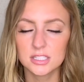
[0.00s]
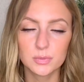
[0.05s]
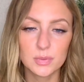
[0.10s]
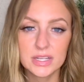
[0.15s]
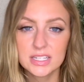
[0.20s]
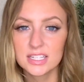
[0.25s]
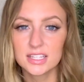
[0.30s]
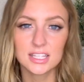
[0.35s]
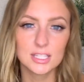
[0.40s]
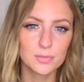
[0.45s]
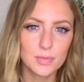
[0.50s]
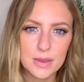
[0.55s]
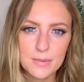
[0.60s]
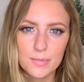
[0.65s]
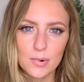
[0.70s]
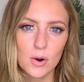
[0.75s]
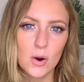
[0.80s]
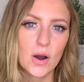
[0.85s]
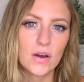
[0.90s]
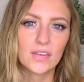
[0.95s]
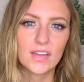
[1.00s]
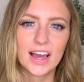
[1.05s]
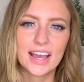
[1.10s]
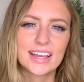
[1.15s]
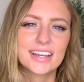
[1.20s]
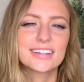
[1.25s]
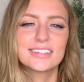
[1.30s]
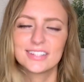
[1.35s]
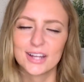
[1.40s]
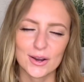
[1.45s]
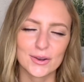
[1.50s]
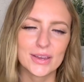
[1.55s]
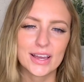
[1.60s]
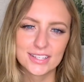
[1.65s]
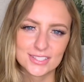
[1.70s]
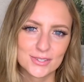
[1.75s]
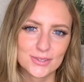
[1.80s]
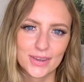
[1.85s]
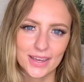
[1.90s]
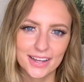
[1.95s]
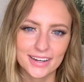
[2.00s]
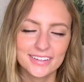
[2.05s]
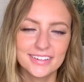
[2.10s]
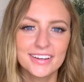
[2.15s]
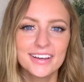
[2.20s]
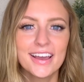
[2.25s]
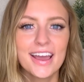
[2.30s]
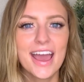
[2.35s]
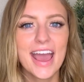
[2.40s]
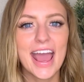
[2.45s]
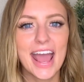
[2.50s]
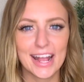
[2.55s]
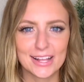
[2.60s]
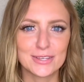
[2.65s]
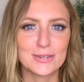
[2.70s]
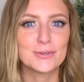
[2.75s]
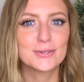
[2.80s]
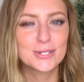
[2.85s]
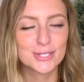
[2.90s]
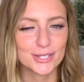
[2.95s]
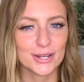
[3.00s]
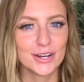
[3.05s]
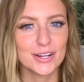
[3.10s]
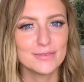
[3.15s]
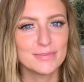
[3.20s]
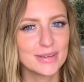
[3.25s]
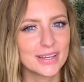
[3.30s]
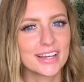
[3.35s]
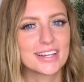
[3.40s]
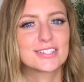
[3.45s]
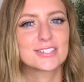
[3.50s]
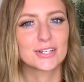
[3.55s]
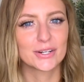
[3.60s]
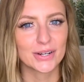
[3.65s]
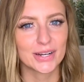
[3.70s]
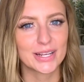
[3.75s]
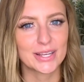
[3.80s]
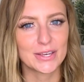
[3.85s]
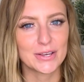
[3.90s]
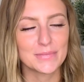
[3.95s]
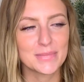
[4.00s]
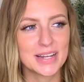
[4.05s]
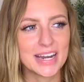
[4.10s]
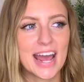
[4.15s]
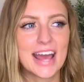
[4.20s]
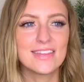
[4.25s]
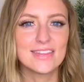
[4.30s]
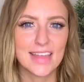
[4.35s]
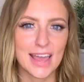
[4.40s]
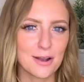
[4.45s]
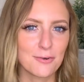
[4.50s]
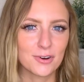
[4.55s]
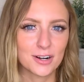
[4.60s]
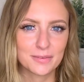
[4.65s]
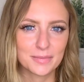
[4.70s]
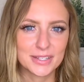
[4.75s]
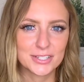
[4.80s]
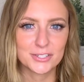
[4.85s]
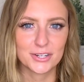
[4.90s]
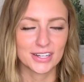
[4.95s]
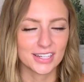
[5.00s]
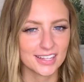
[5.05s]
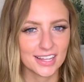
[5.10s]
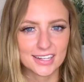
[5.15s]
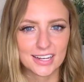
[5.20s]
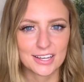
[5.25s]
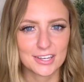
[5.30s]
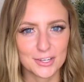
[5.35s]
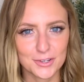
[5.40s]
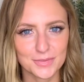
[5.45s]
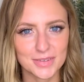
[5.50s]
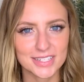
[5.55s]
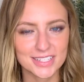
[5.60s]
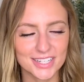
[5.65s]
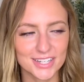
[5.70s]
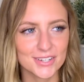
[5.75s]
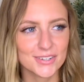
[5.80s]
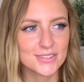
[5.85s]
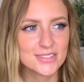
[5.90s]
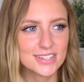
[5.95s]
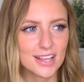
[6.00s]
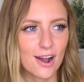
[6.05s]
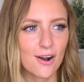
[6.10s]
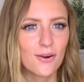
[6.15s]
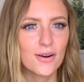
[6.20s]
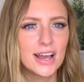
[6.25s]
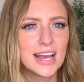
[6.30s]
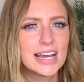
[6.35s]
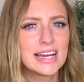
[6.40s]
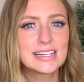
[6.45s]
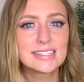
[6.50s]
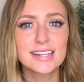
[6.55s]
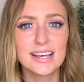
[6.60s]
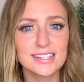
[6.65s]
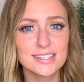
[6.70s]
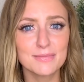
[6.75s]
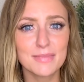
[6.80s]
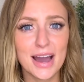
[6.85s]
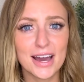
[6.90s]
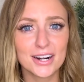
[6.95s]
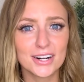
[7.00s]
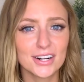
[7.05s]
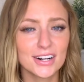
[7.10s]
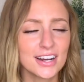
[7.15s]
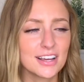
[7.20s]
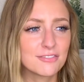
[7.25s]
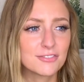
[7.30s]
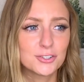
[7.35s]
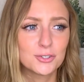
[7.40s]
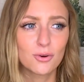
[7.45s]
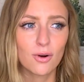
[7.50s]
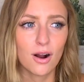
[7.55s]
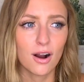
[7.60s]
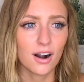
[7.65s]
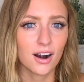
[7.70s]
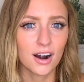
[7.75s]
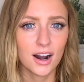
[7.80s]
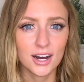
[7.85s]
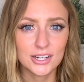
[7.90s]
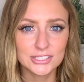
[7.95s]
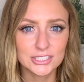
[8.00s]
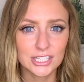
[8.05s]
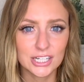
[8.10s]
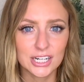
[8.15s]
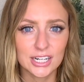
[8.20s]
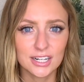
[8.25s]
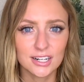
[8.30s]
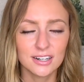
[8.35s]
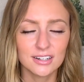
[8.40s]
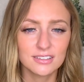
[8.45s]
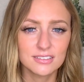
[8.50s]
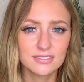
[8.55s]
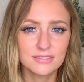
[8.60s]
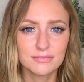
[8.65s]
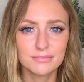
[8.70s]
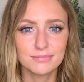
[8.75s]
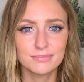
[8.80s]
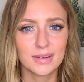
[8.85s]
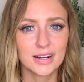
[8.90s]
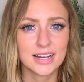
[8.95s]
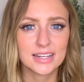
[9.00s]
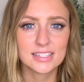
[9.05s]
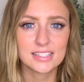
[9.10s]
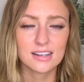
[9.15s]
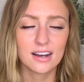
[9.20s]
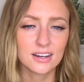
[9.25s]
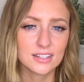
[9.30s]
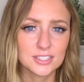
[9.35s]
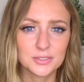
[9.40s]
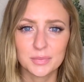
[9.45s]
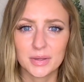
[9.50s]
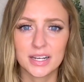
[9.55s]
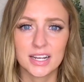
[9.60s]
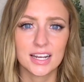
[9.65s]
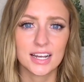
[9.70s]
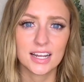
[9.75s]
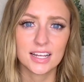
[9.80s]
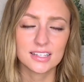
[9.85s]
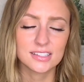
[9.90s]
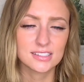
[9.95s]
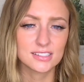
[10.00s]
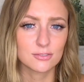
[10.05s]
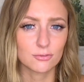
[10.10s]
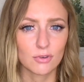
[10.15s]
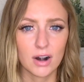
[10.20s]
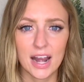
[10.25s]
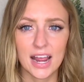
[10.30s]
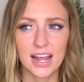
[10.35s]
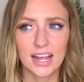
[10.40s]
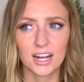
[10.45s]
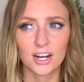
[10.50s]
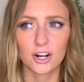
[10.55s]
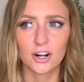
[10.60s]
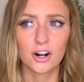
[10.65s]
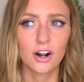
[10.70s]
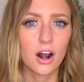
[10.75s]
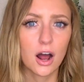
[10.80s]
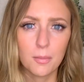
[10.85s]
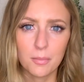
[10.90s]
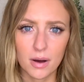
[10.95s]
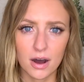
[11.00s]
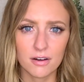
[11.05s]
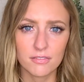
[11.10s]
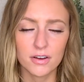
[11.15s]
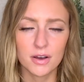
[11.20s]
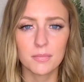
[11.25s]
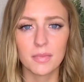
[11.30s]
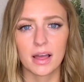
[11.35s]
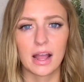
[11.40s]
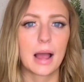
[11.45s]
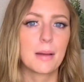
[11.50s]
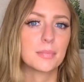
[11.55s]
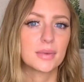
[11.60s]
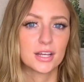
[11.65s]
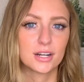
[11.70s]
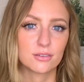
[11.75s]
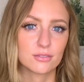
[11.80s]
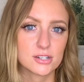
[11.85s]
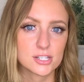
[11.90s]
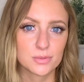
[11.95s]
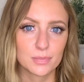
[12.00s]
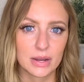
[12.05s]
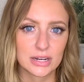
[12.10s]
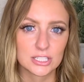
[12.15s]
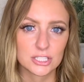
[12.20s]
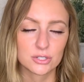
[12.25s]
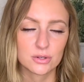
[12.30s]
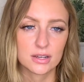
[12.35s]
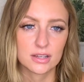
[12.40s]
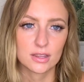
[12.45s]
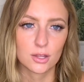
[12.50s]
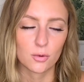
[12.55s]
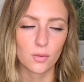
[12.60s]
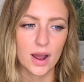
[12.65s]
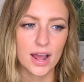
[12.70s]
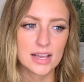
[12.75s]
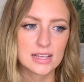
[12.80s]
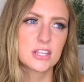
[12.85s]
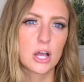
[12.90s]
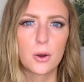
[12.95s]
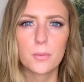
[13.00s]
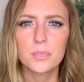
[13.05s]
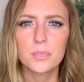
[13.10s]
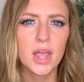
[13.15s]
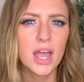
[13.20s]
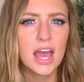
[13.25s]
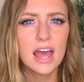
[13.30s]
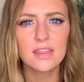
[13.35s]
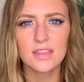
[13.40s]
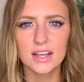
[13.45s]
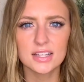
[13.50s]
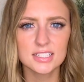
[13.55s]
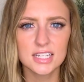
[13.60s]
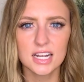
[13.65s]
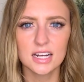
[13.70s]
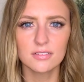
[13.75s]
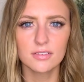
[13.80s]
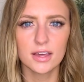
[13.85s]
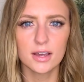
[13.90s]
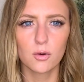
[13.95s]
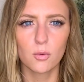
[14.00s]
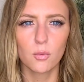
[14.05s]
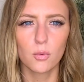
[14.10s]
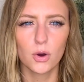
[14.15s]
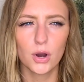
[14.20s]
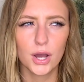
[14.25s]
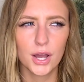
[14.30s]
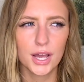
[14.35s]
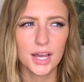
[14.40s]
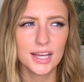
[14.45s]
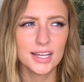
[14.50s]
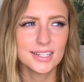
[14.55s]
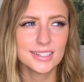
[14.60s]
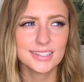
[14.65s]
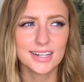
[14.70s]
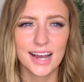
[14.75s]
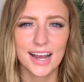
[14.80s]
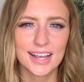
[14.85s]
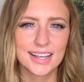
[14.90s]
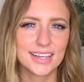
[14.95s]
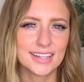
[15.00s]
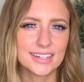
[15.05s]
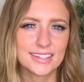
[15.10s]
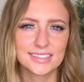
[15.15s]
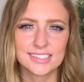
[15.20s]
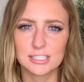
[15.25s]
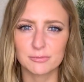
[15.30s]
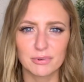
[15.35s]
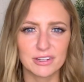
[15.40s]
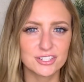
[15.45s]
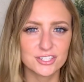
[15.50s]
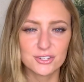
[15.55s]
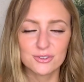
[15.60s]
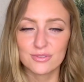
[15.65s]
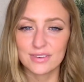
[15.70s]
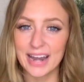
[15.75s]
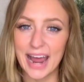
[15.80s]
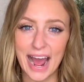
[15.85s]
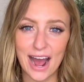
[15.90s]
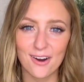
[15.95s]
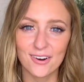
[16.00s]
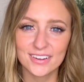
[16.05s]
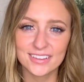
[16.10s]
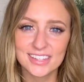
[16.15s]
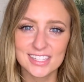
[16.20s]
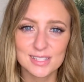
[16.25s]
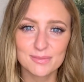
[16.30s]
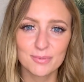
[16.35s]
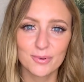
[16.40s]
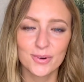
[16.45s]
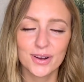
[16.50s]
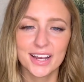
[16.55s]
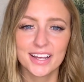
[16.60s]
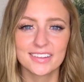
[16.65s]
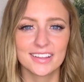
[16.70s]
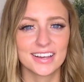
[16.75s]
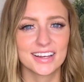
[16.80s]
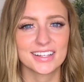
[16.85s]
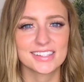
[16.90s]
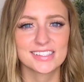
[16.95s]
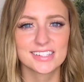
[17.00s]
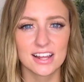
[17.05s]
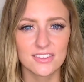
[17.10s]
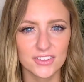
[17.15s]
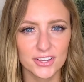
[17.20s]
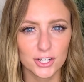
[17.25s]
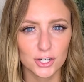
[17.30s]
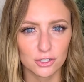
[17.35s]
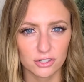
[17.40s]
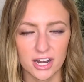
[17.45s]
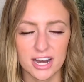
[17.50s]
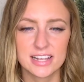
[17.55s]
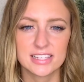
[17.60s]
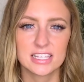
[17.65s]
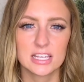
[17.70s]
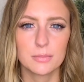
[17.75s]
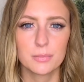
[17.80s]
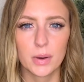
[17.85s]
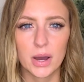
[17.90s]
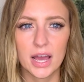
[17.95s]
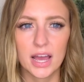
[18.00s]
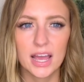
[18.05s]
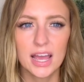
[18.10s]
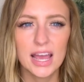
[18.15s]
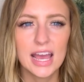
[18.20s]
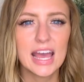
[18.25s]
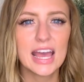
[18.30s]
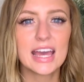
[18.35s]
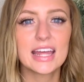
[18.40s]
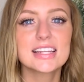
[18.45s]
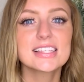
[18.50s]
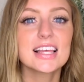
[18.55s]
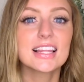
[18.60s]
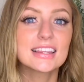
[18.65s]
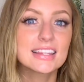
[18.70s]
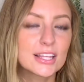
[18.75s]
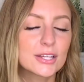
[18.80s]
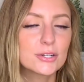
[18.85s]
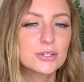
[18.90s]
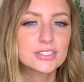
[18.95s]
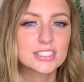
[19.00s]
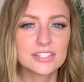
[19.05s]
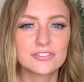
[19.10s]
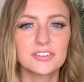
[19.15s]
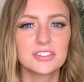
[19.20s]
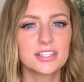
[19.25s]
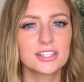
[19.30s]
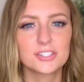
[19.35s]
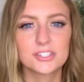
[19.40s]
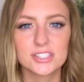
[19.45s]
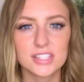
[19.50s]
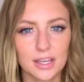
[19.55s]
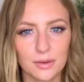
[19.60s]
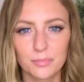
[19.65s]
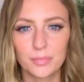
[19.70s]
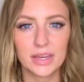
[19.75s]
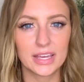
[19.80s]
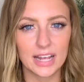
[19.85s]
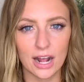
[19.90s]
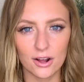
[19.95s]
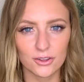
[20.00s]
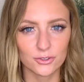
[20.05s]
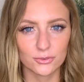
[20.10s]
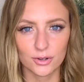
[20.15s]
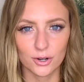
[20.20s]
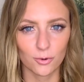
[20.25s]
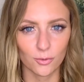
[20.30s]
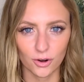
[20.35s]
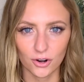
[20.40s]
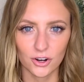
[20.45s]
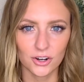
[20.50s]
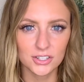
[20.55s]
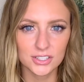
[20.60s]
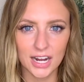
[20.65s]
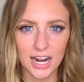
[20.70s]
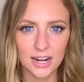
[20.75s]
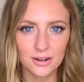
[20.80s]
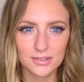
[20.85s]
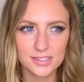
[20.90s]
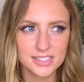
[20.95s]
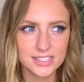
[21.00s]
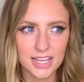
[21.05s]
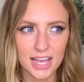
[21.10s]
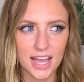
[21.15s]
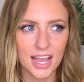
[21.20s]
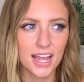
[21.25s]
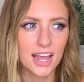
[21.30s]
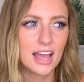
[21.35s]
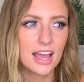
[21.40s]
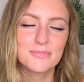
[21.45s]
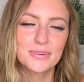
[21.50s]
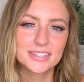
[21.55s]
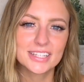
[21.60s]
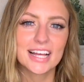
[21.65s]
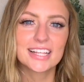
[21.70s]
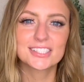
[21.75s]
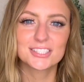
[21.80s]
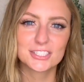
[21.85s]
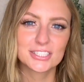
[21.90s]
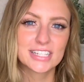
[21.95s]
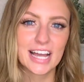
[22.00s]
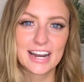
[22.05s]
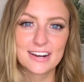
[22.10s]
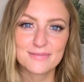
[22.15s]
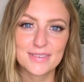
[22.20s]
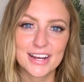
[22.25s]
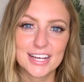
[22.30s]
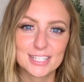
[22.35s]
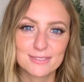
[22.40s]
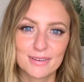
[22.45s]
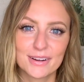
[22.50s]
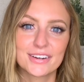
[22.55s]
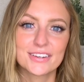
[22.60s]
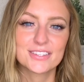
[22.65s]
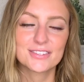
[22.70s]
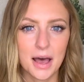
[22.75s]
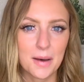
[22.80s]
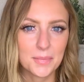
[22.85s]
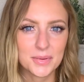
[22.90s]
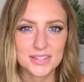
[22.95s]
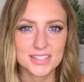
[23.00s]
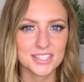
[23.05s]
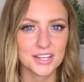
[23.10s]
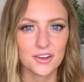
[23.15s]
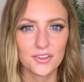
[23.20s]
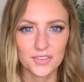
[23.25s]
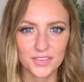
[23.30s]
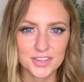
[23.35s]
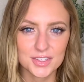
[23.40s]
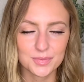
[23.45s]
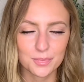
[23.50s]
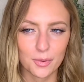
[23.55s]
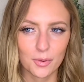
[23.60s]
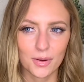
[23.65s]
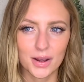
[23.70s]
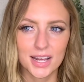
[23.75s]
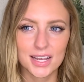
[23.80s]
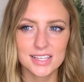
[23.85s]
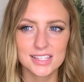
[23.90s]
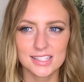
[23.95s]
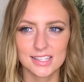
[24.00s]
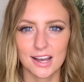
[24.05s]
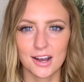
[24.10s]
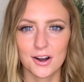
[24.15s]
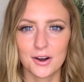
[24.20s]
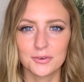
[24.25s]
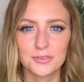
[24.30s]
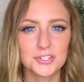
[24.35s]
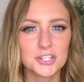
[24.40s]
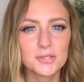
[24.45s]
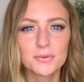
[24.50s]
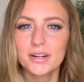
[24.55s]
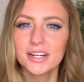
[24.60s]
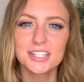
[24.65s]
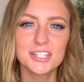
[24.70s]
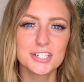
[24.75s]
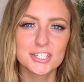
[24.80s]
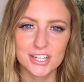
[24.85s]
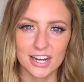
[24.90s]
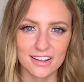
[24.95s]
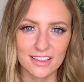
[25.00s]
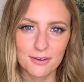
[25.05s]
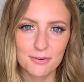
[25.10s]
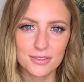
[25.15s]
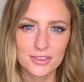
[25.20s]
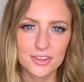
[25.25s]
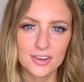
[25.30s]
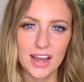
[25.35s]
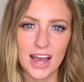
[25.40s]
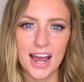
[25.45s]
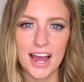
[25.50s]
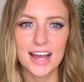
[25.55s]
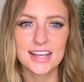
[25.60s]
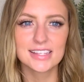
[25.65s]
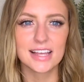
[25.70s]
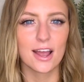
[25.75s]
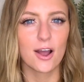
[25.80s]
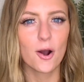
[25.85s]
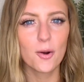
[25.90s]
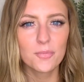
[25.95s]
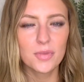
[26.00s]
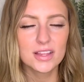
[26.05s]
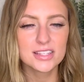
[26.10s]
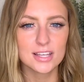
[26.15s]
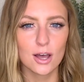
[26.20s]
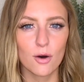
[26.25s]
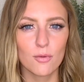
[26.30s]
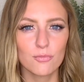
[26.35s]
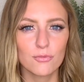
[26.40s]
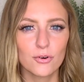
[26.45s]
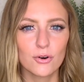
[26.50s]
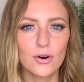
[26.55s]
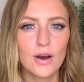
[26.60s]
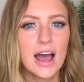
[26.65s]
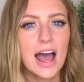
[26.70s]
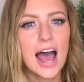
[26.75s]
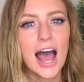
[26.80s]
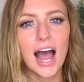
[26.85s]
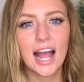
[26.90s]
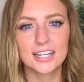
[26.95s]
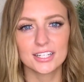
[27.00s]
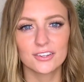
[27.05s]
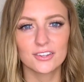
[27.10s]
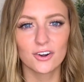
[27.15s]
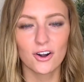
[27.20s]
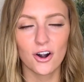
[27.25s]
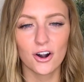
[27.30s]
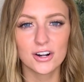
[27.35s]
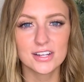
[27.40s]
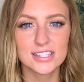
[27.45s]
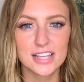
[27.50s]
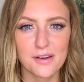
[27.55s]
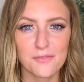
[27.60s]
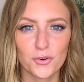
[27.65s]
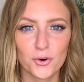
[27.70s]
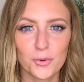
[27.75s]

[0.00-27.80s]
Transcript: to these people, and like, no, yes you can. And you should, because you're a human and they want to be treated like a human too. So doesn't matter if you are under my husband and his rank or above him, like I'm gonna respect you either way. So that's kind of like what I can speak to now at this point. Like it's nothing crazy, but it is a little different than just like being out in the real world, I would say. But that's just kind of my experience up until this point. So just wanted to share that with you guys. I hope that's helpful. I know there are several